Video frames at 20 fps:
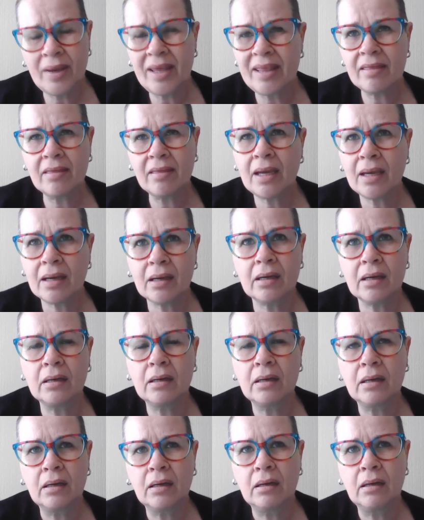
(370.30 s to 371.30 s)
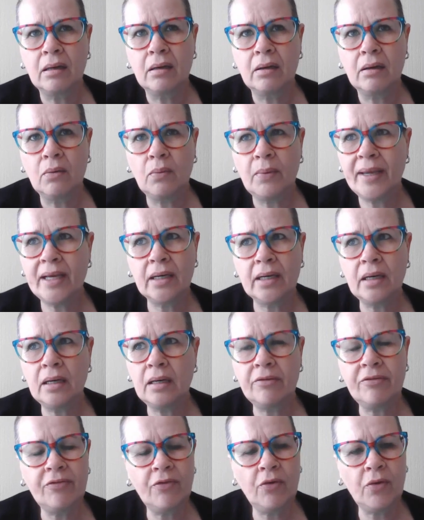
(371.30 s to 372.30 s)
We think we're going
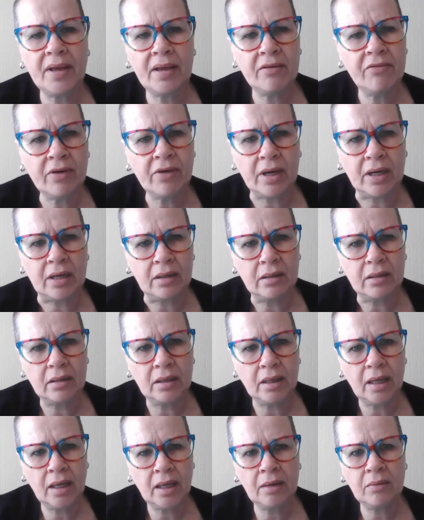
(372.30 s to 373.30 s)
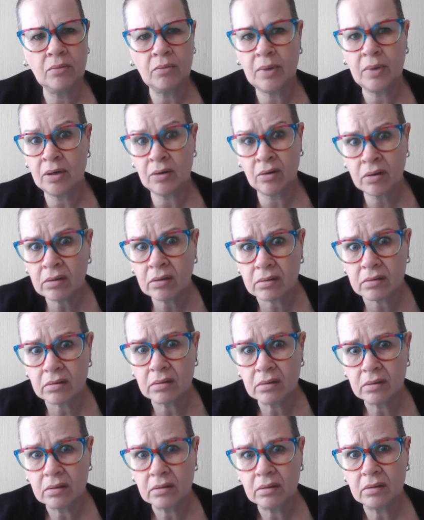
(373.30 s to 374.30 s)
to live forever, and we're
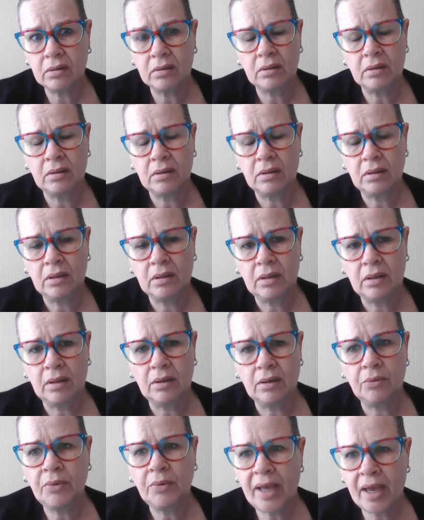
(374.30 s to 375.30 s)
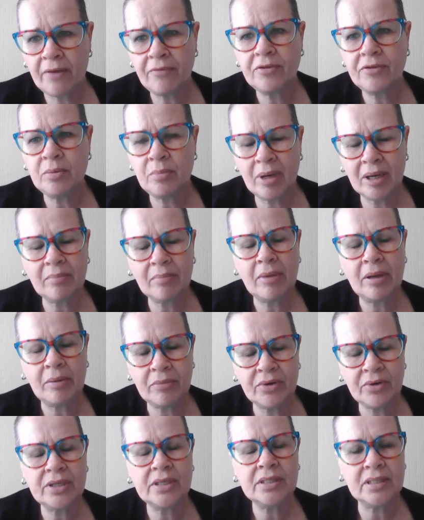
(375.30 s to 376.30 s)
not. We have to make
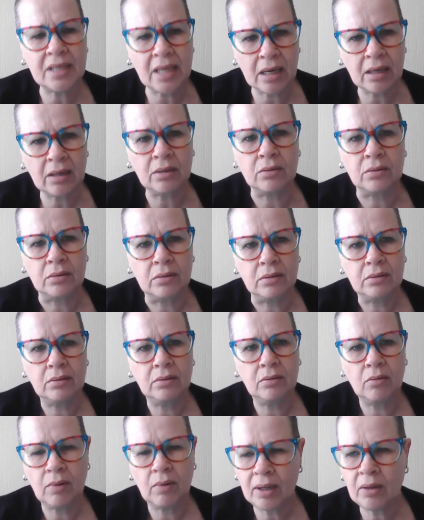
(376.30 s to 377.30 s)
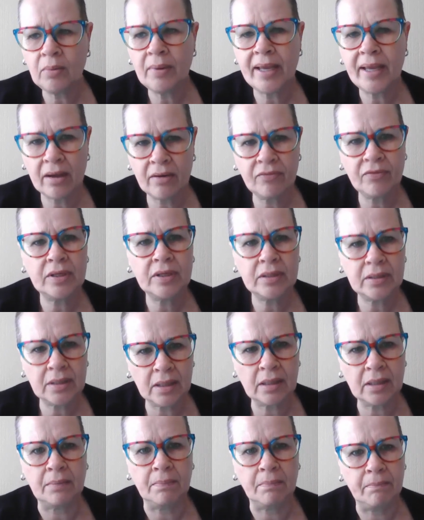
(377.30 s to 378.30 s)
memories now, while we have the
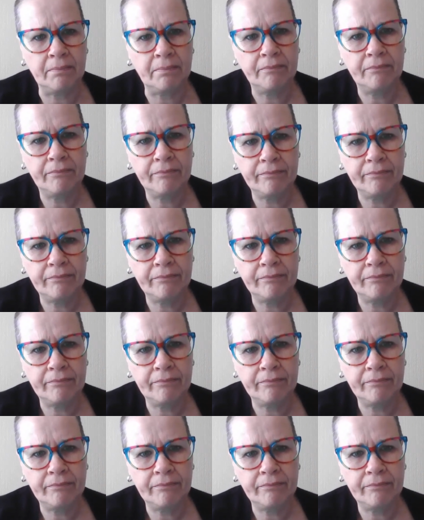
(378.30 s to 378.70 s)
time.